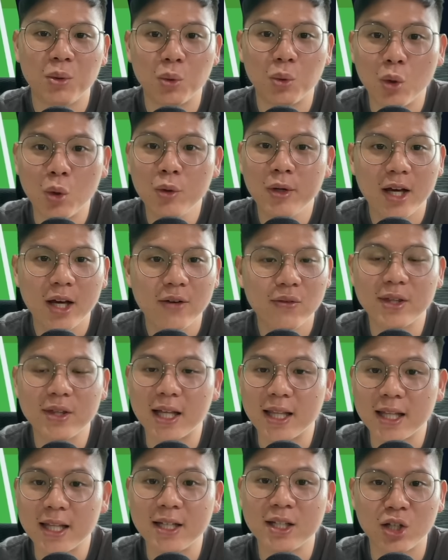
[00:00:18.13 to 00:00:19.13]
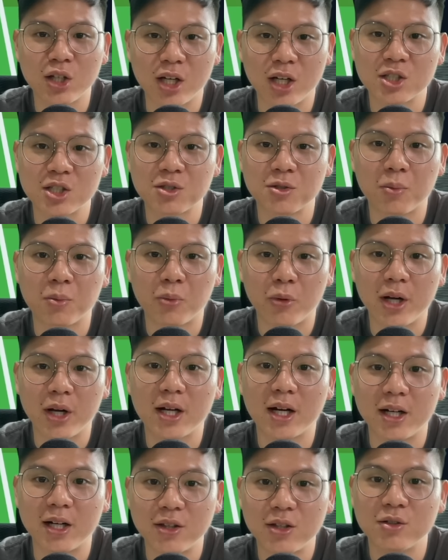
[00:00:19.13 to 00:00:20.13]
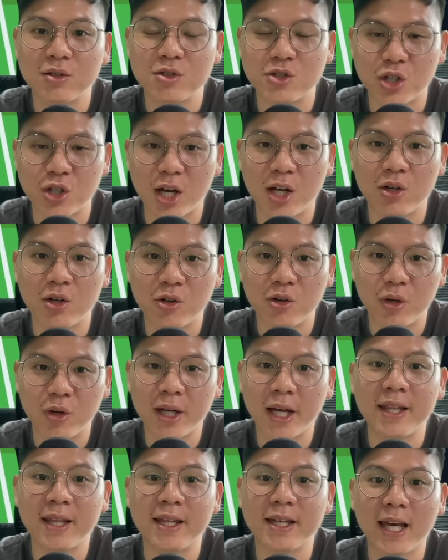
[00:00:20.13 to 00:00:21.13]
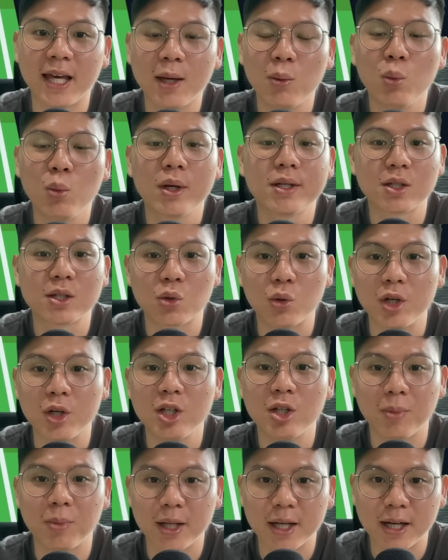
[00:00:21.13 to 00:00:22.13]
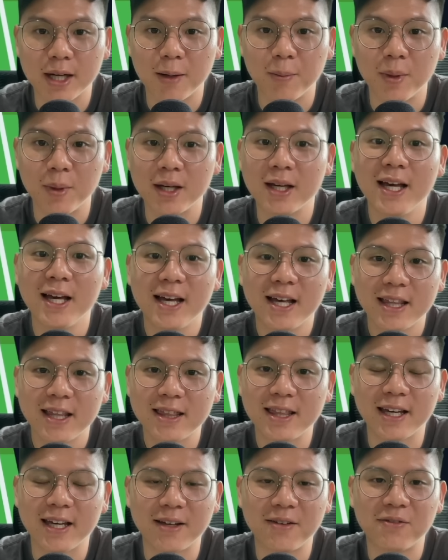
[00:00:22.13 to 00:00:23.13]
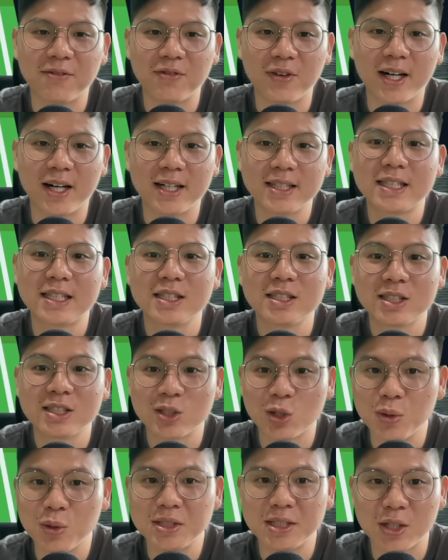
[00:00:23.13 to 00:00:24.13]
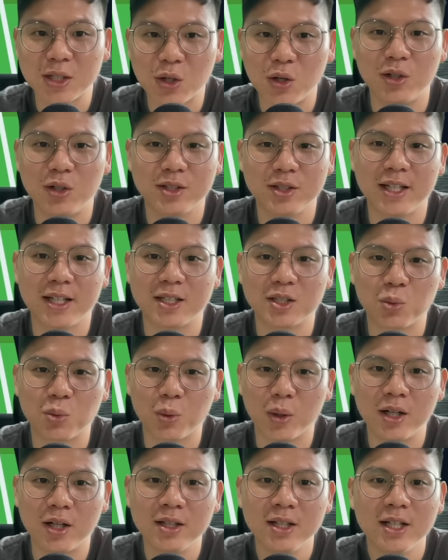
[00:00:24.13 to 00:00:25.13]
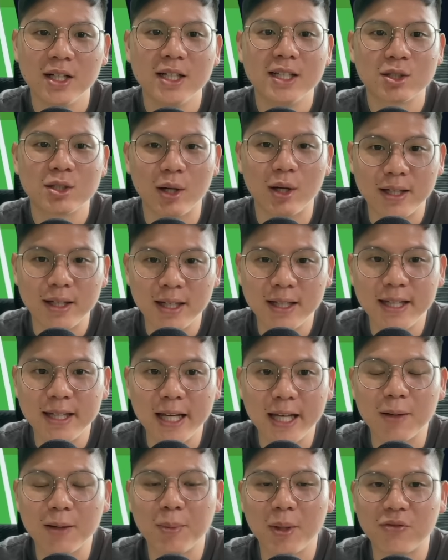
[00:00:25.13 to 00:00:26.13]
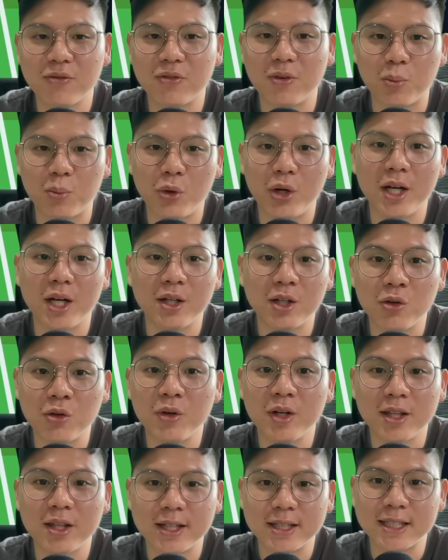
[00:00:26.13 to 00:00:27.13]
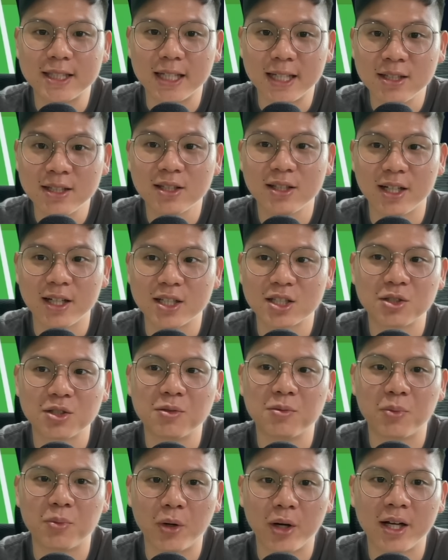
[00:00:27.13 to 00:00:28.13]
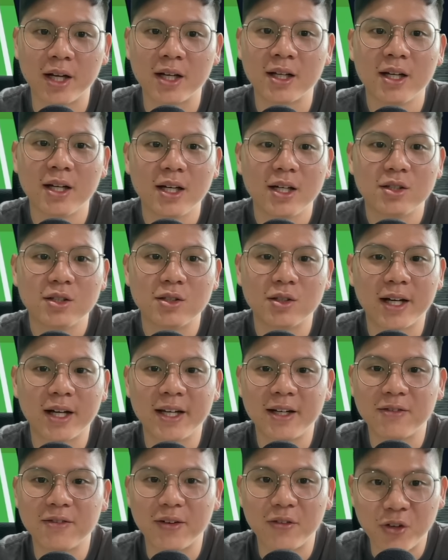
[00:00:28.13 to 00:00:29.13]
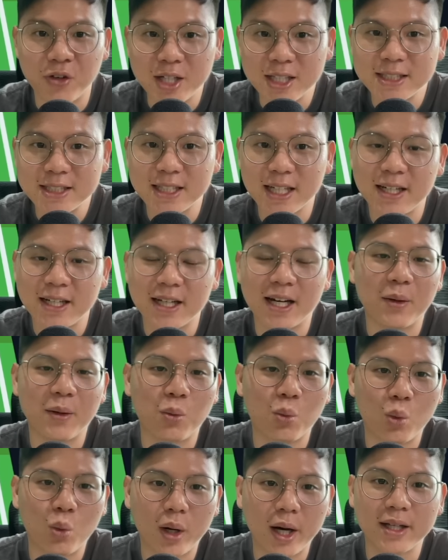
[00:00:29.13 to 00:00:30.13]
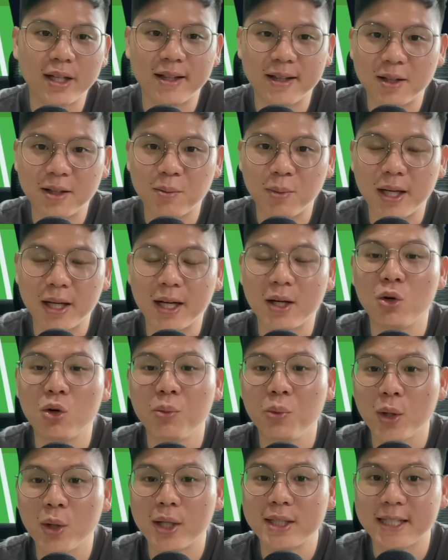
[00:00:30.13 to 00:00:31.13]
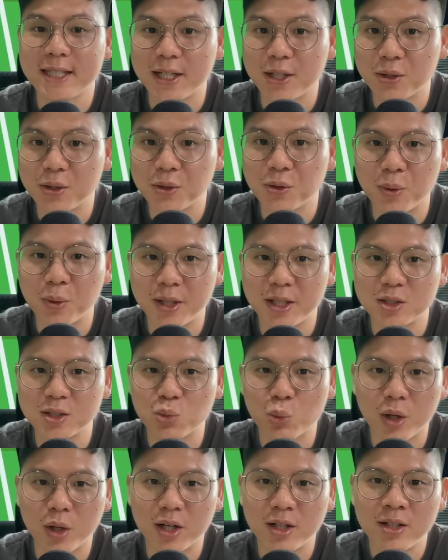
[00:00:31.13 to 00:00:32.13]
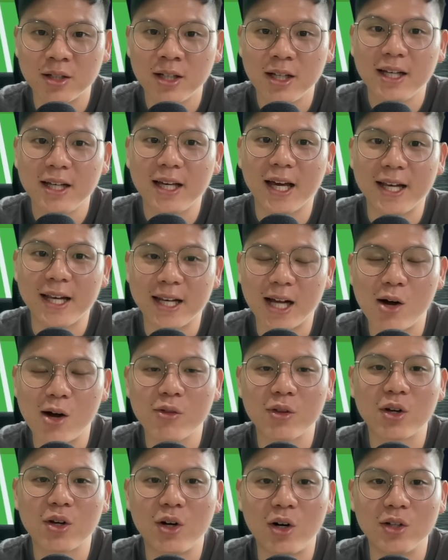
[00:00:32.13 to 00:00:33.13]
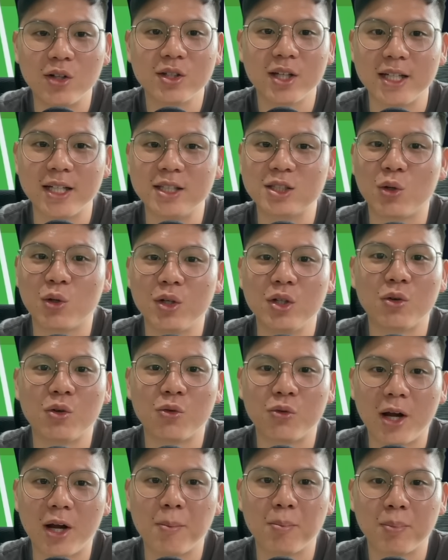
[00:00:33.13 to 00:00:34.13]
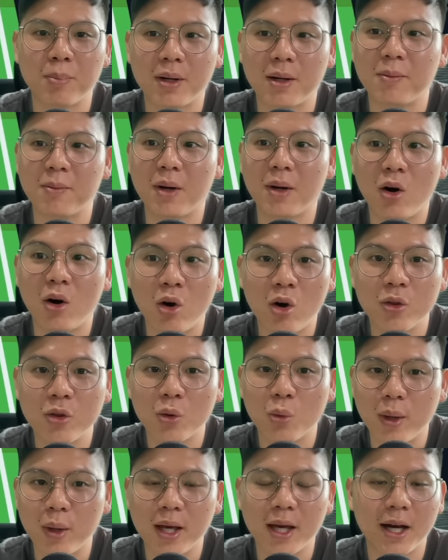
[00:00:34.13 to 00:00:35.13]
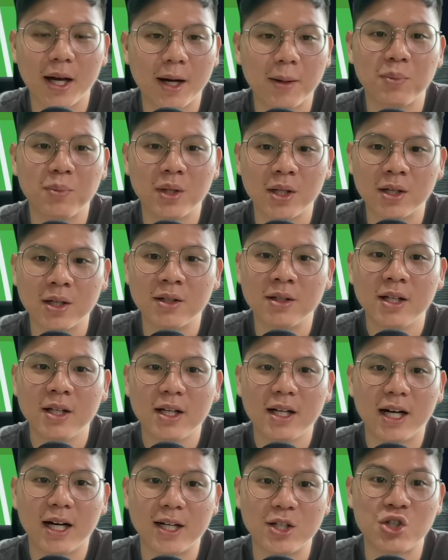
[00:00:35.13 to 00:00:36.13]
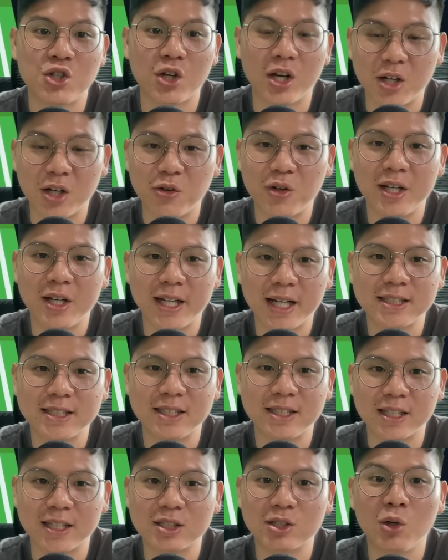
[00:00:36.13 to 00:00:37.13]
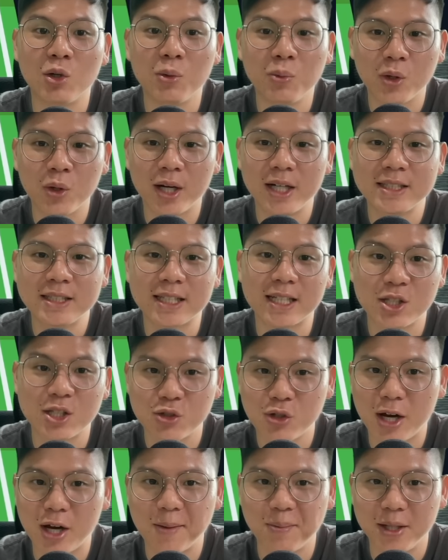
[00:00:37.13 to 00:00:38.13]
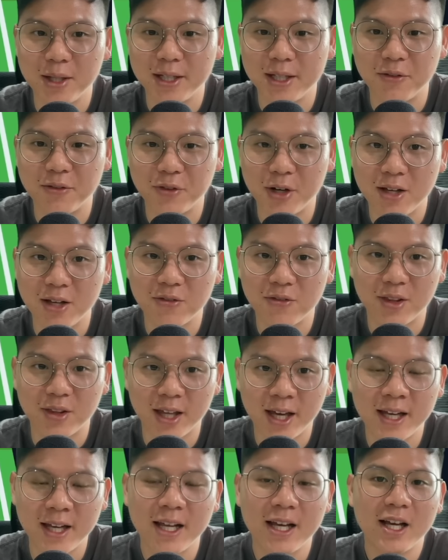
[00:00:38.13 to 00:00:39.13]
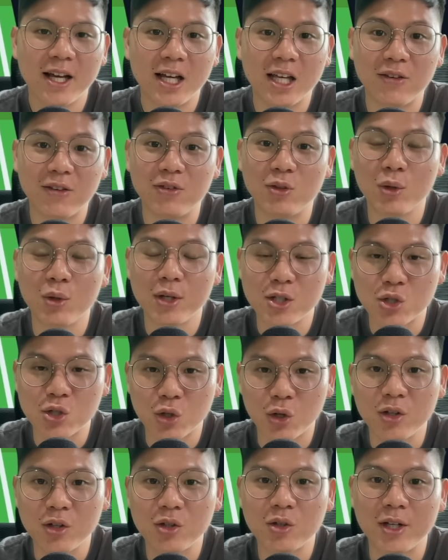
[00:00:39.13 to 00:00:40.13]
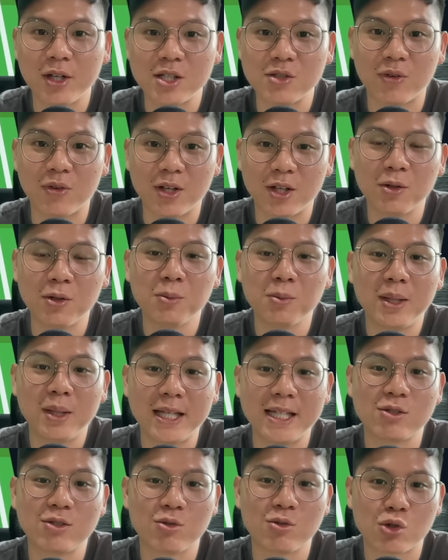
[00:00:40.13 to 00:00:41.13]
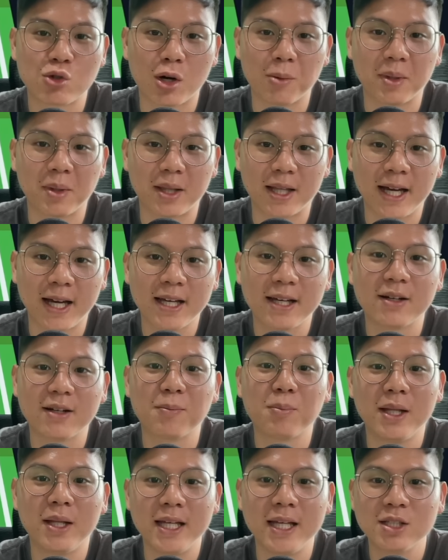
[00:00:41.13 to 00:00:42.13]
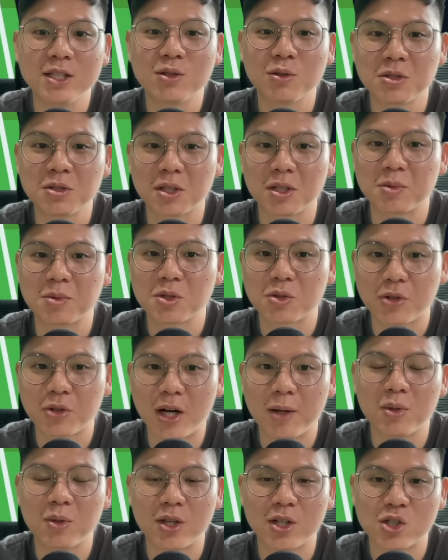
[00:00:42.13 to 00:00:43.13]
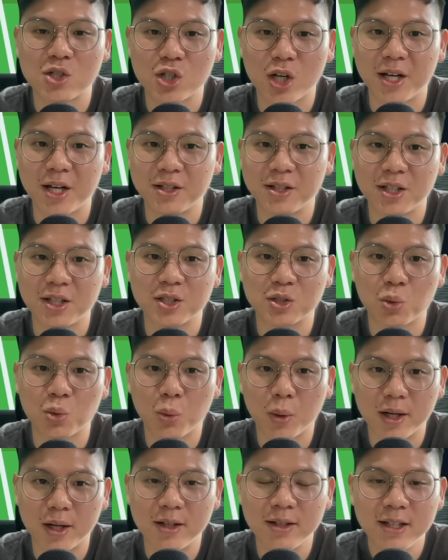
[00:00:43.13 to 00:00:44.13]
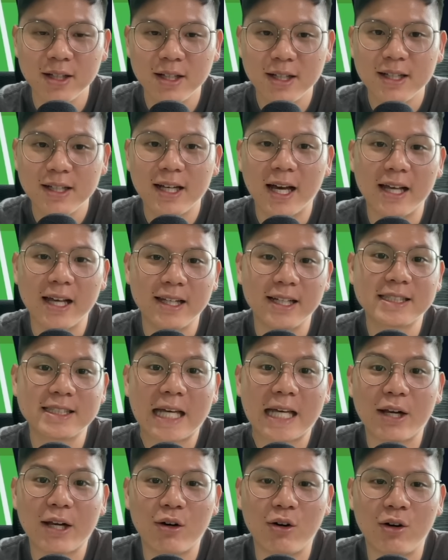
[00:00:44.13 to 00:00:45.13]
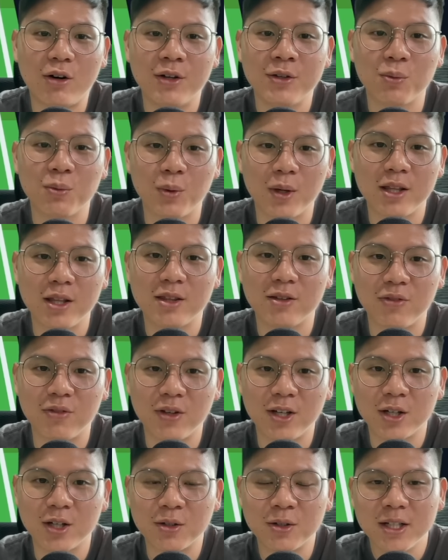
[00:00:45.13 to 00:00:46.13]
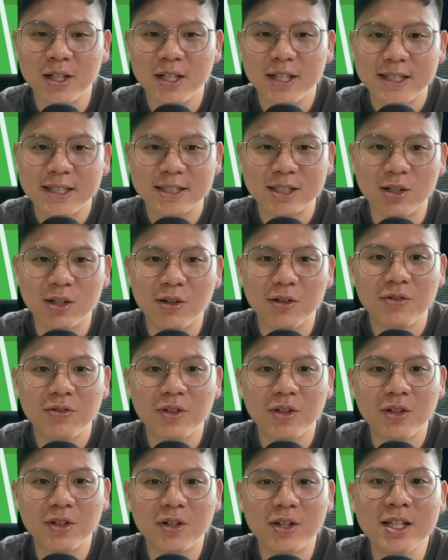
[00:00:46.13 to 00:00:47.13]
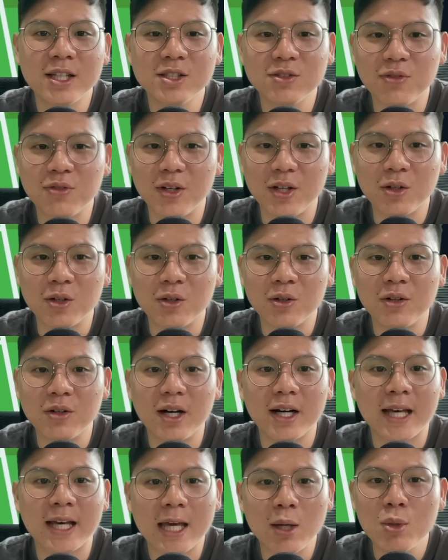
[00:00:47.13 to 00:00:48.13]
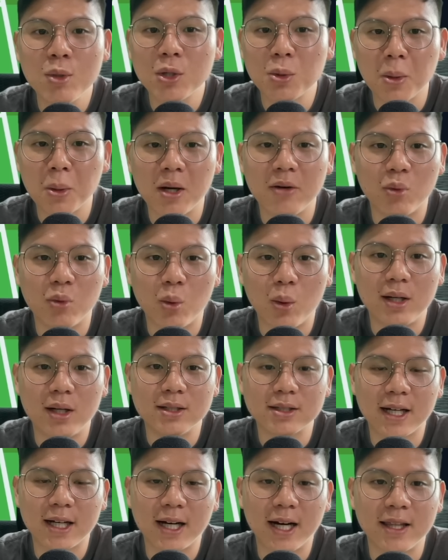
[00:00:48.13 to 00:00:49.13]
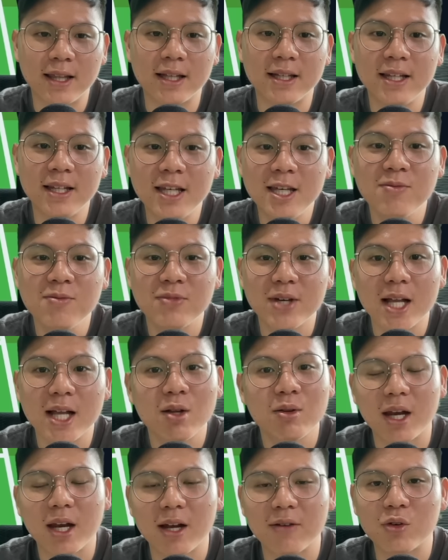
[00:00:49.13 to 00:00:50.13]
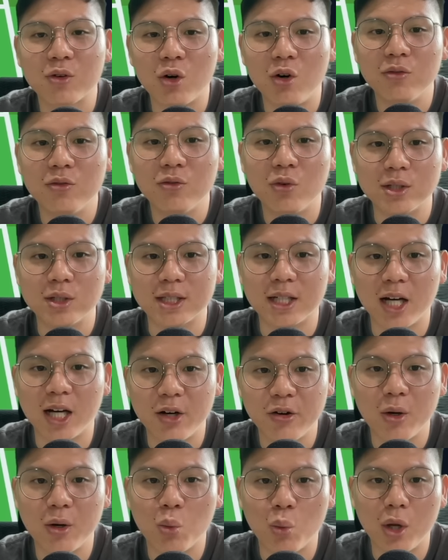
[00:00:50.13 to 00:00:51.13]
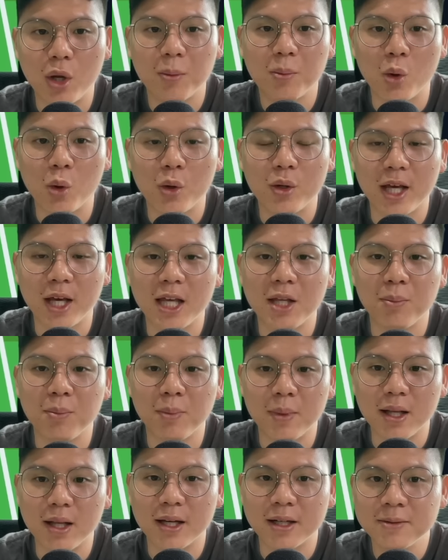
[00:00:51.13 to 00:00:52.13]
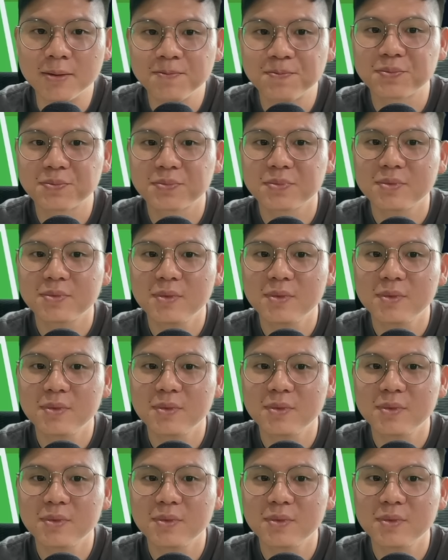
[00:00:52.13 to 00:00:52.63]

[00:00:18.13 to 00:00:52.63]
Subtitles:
We won't have another international break until January, and the game weeks are going to be coming thick and fast. So is the content as well. So I did take a bit of a break during this international break to kind of reset, unwind a little bit. I hope you guys had a good one as well. And now the content is going to ramp up all the way up till January next year. So hope you guys are strapped in and ready for that. If you do enjoy today's video, please do drop a like. Please do subscribe to the channel as well, and let's get on with the video. So for this video, a Gameweek 12 wildcard, the team value that I've gone for is 101.8 million.